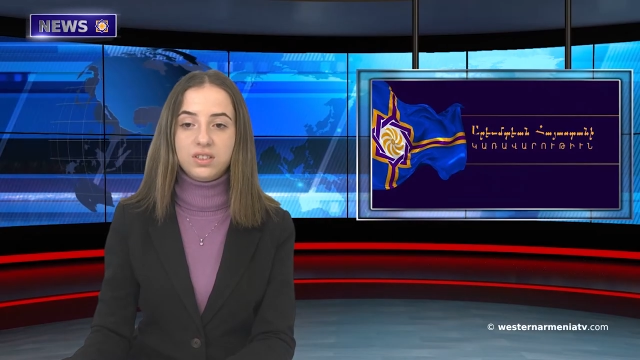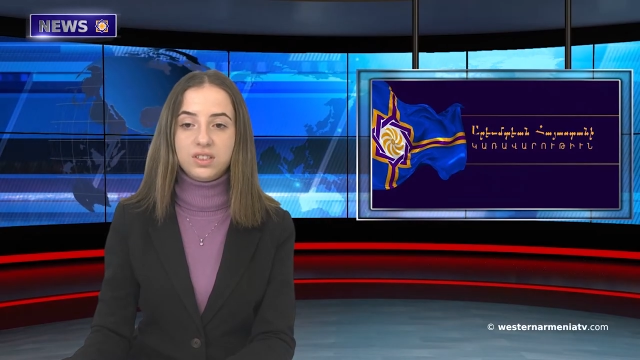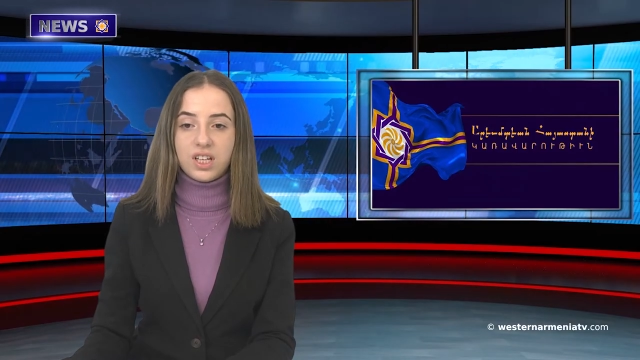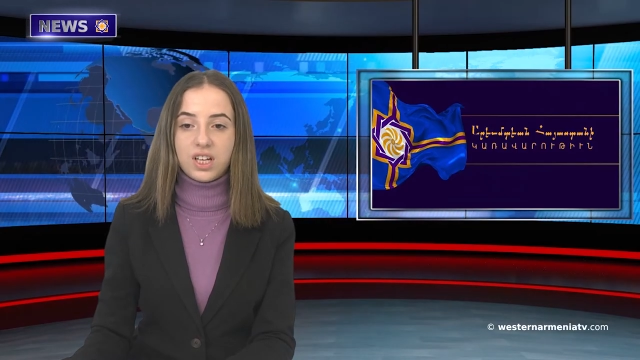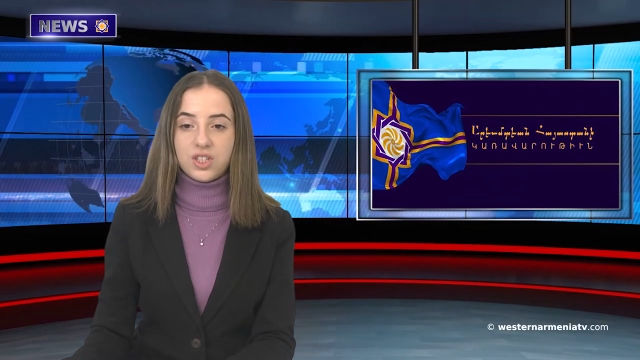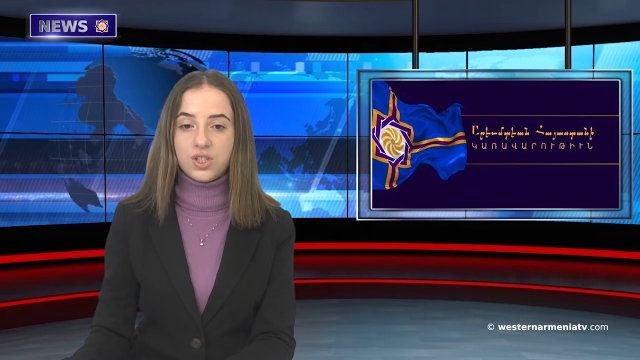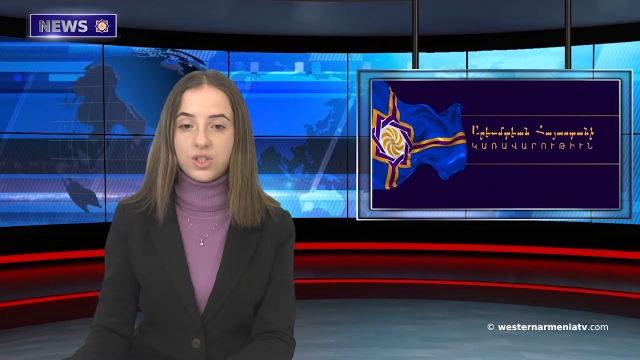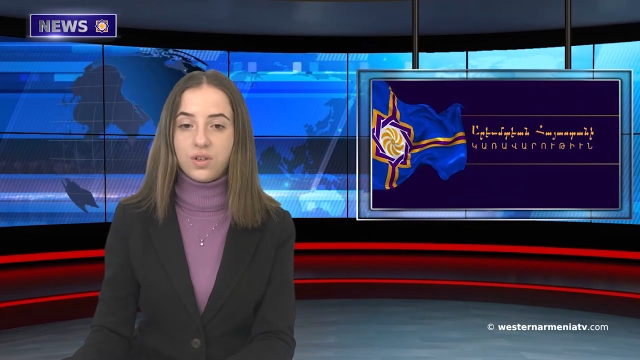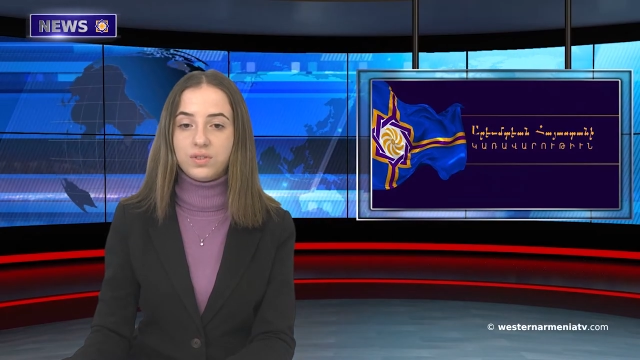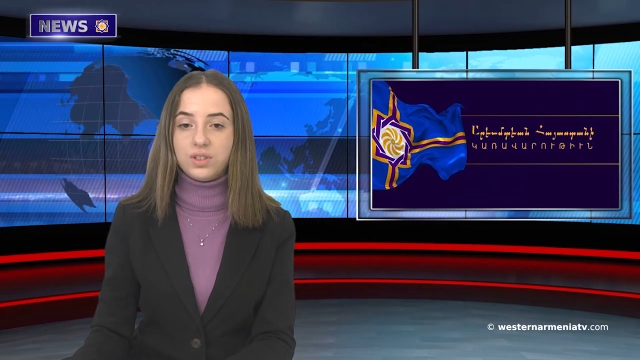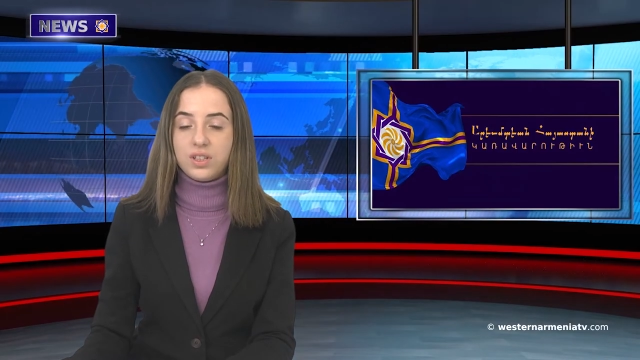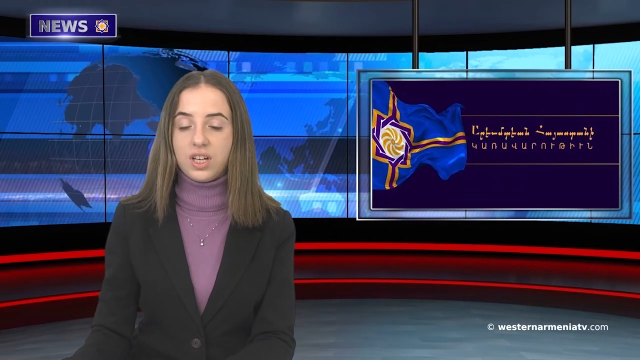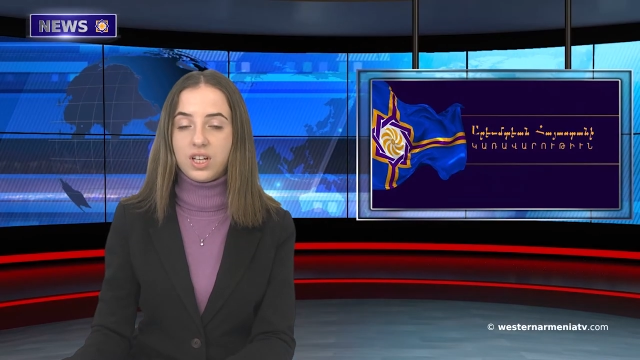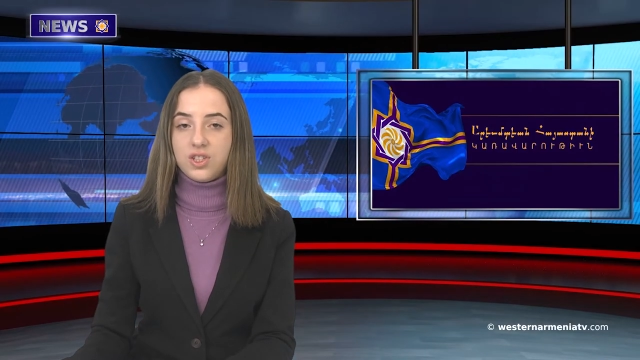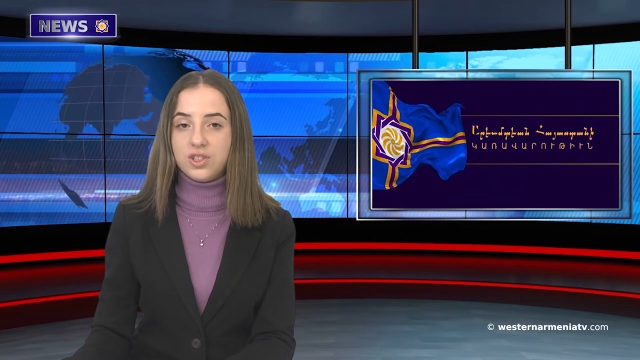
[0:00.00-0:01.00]
session of the
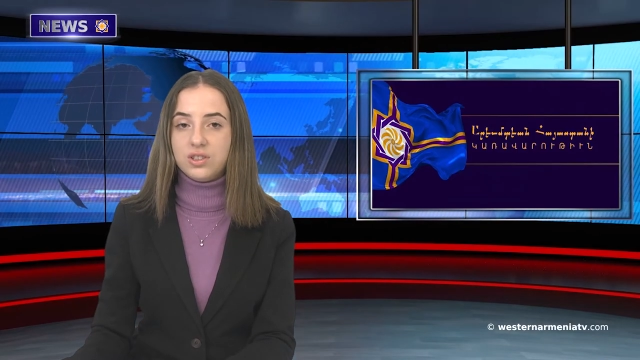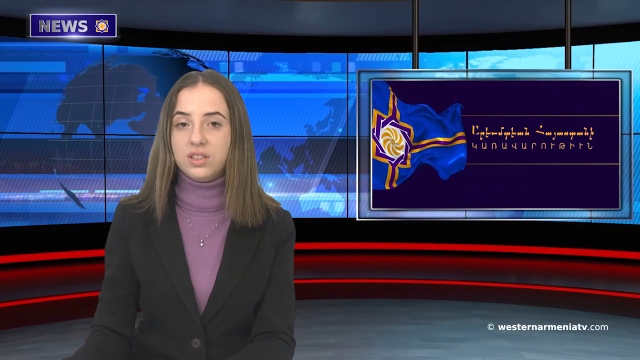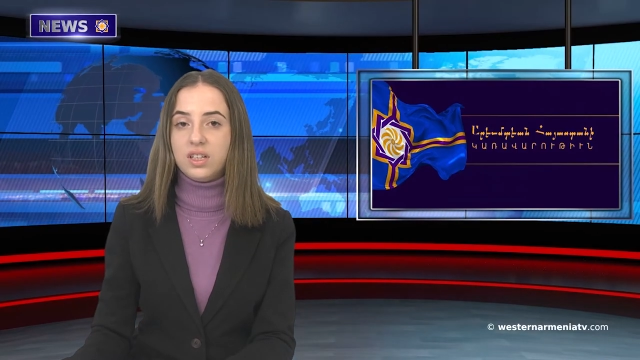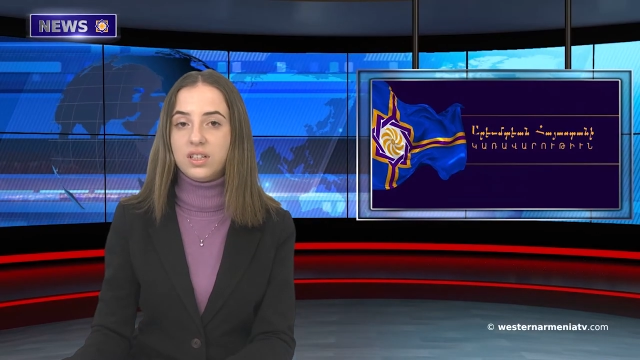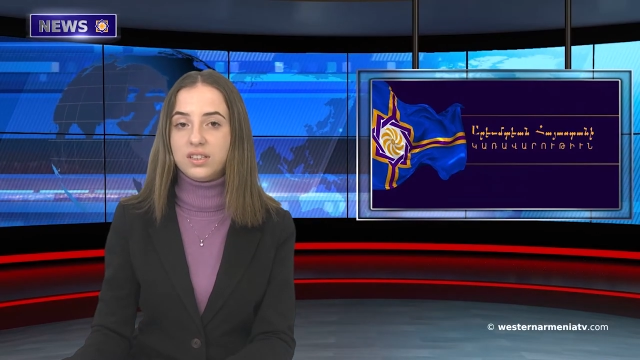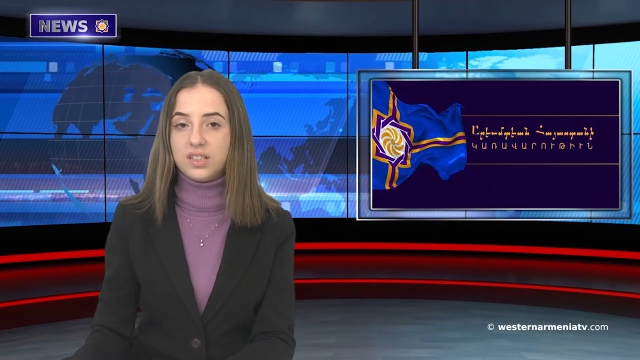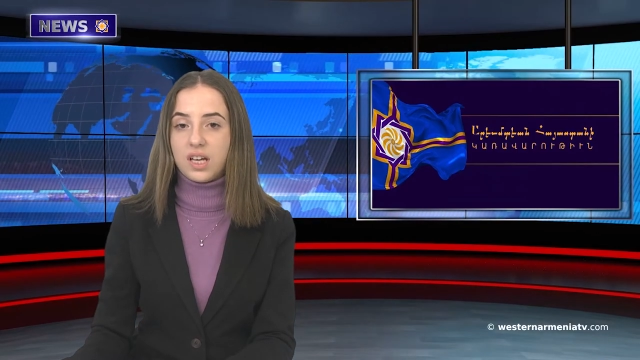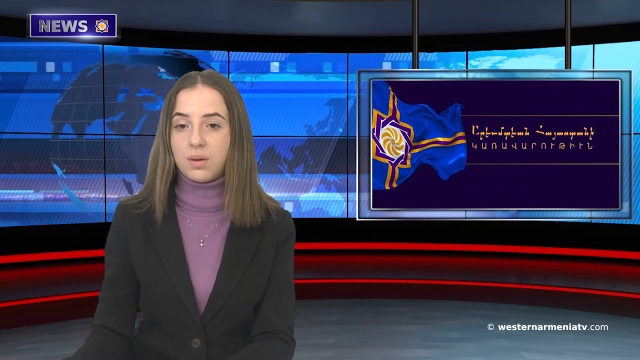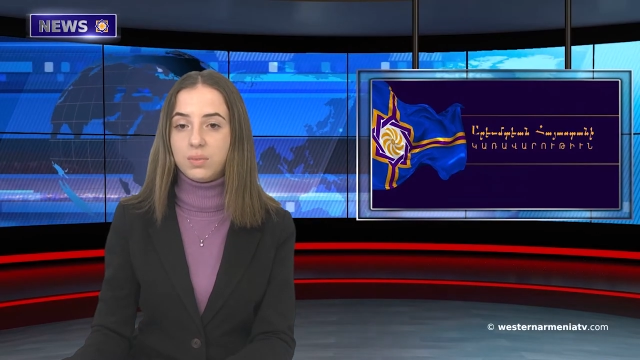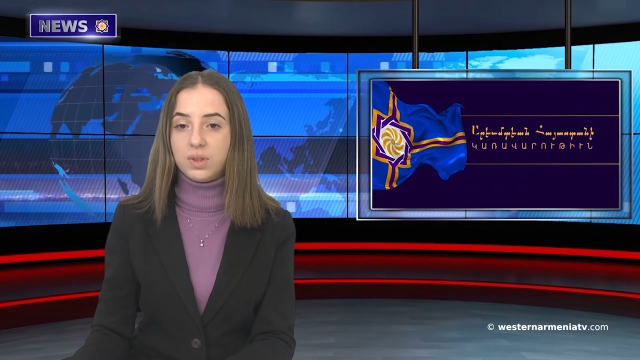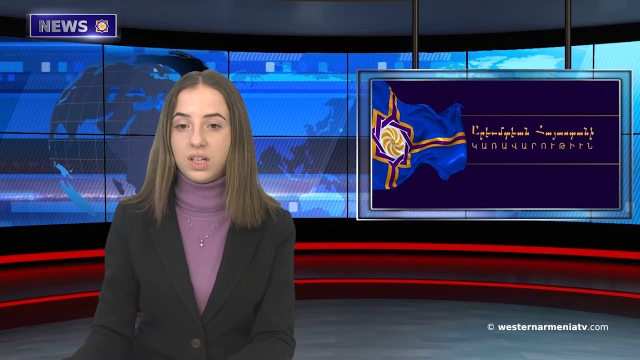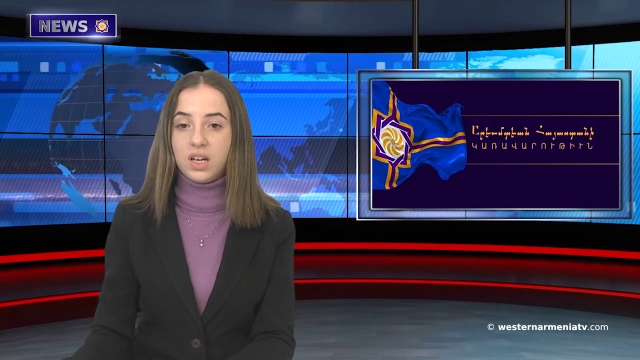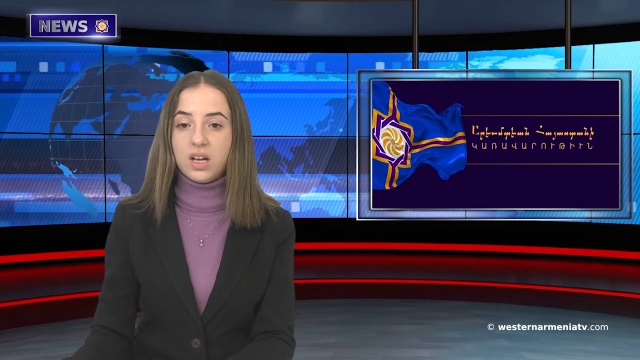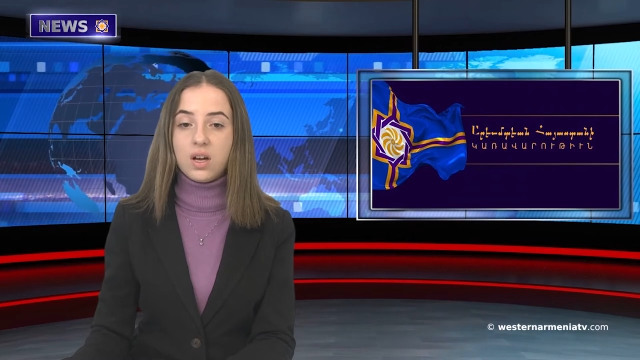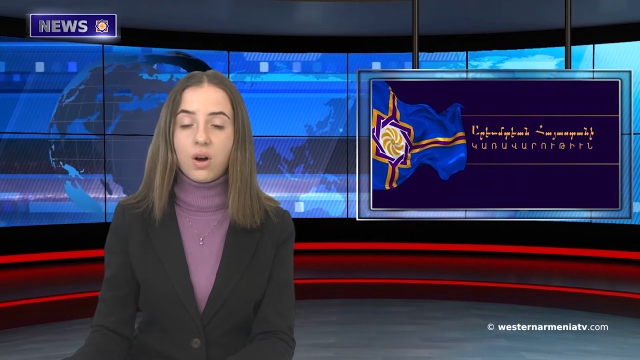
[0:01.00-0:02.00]
National
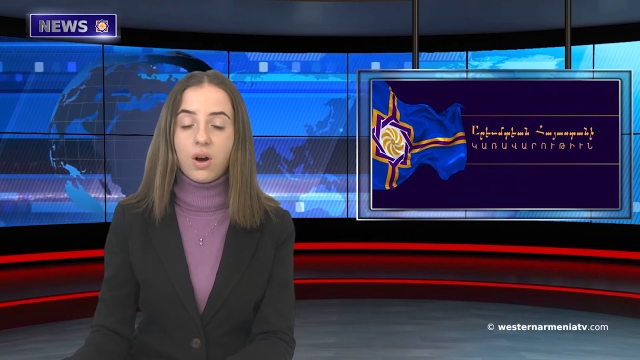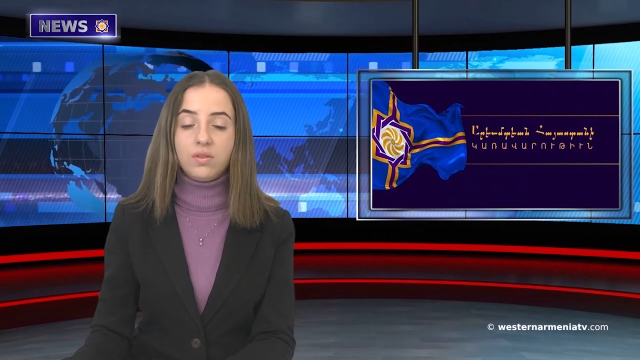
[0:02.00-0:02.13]
Assembly